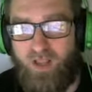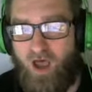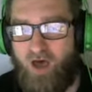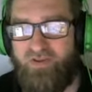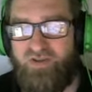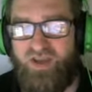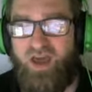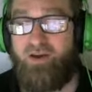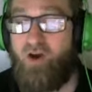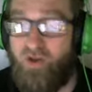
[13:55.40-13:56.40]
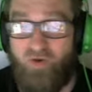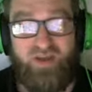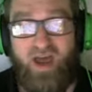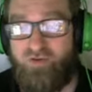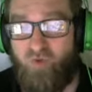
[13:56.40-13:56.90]
Uh, this is the kind of card you
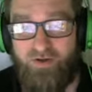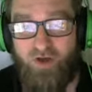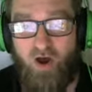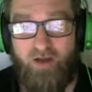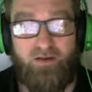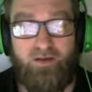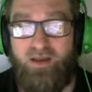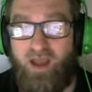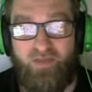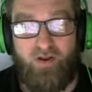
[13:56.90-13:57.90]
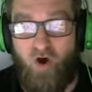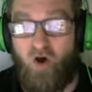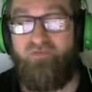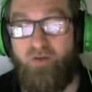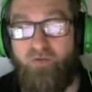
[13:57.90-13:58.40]
attach one DON!!, and then all
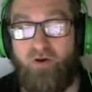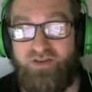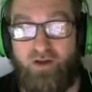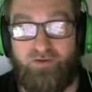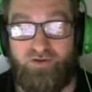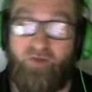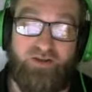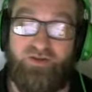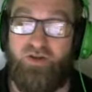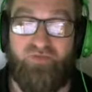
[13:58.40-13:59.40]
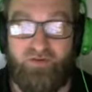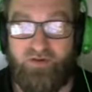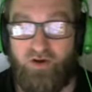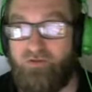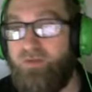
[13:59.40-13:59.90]
of your opponent's characters are minus two for the turn.